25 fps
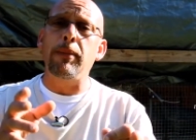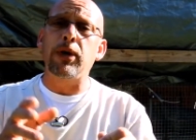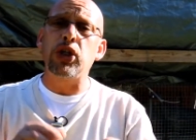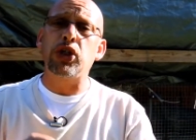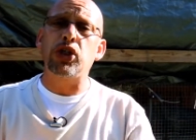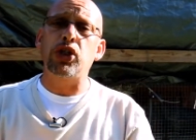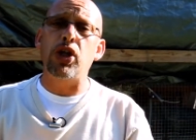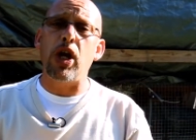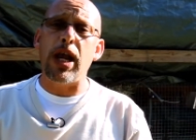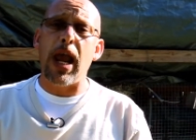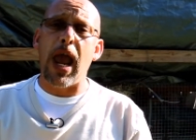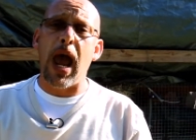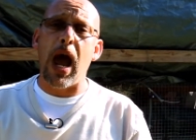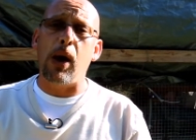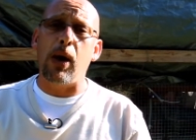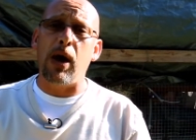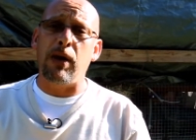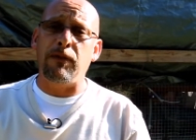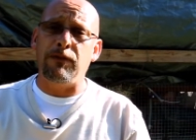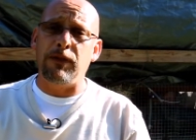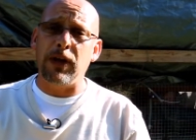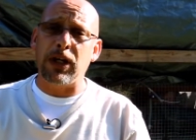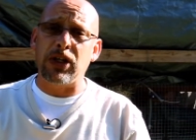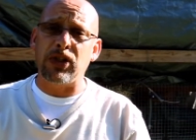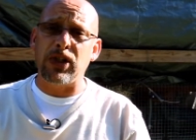I'm going to show you
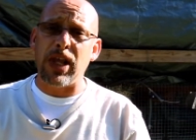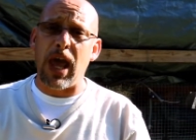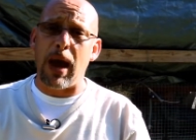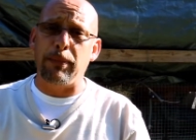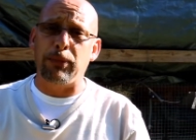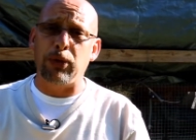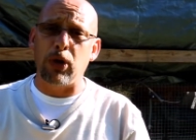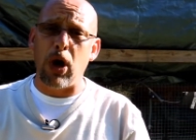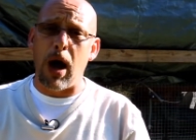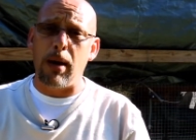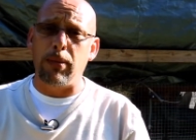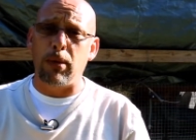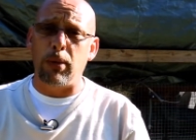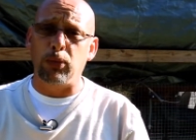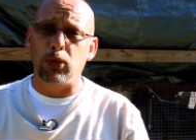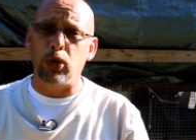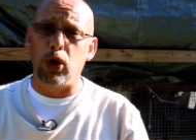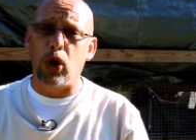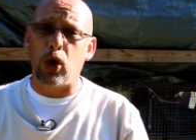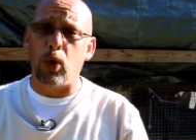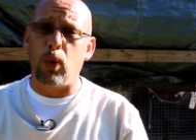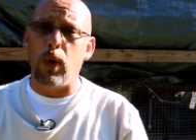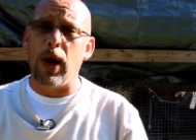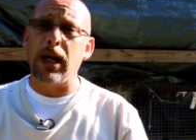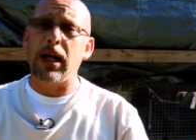how I fixed that
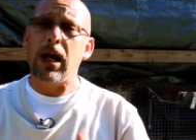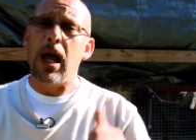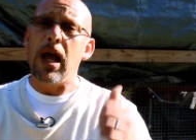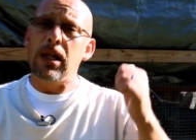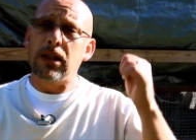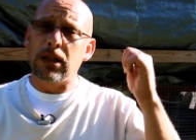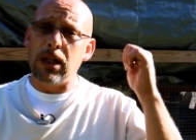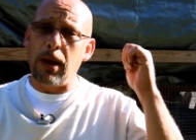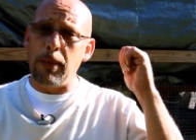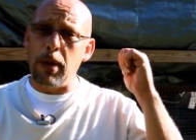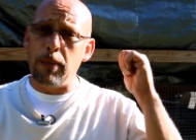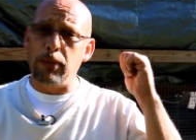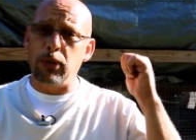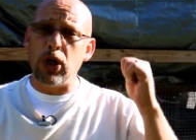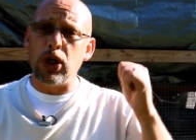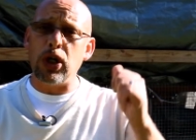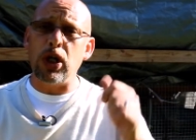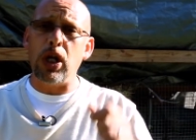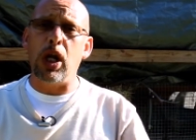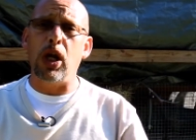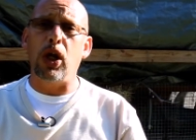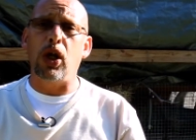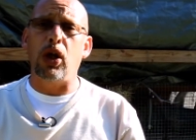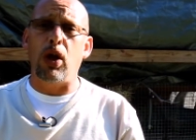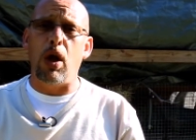problem real quick. Let me
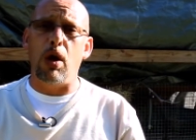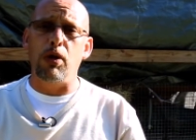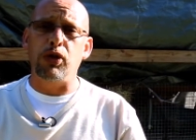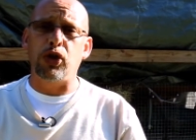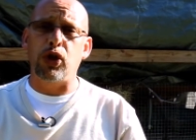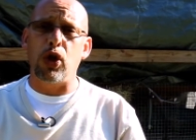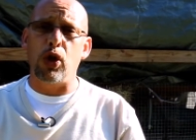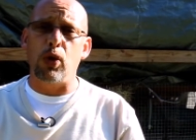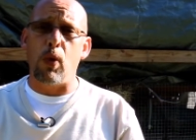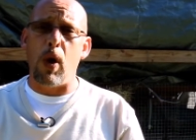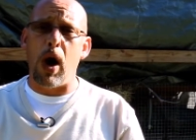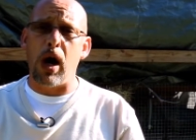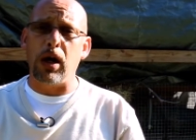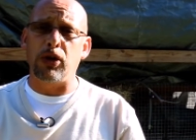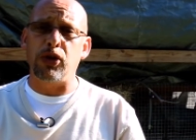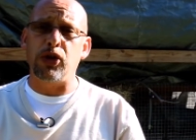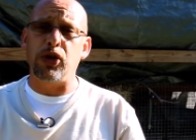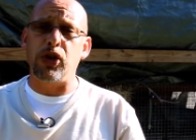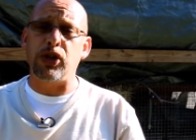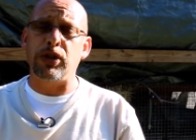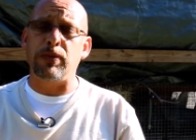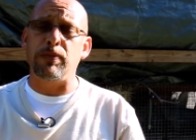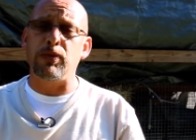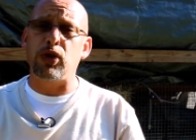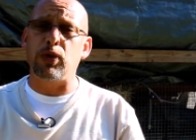bring you in close to the
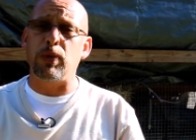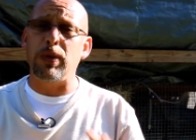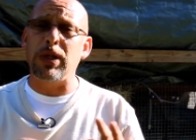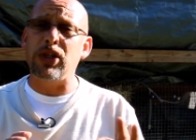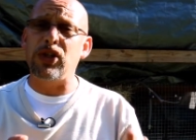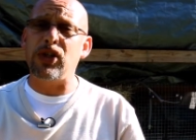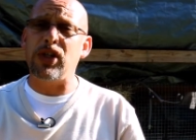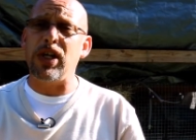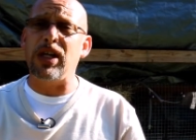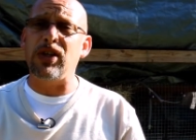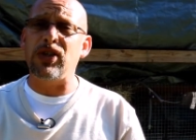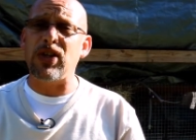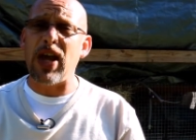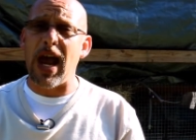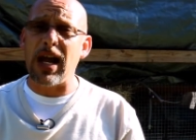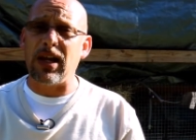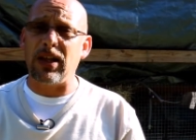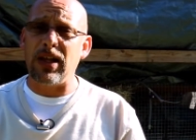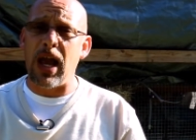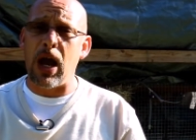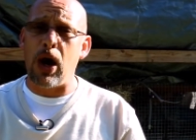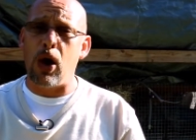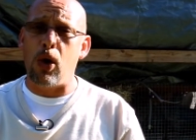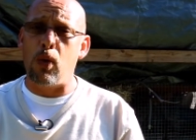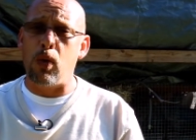water system so we can see
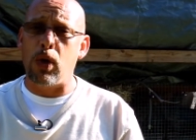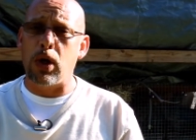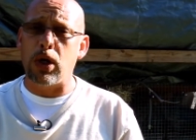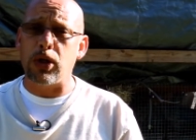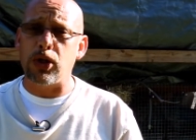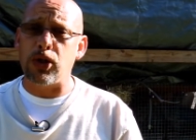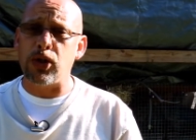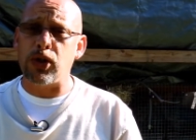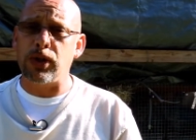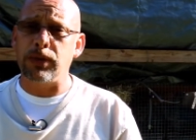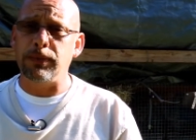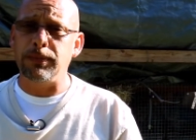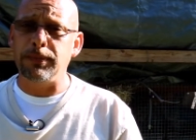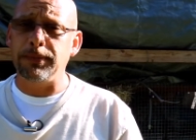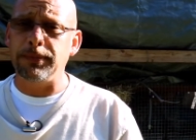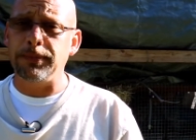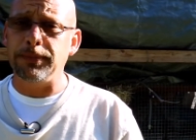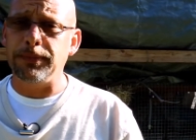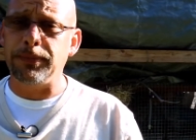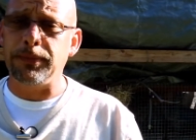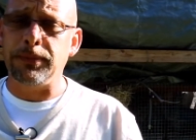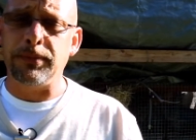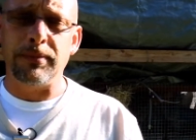exactly how it works.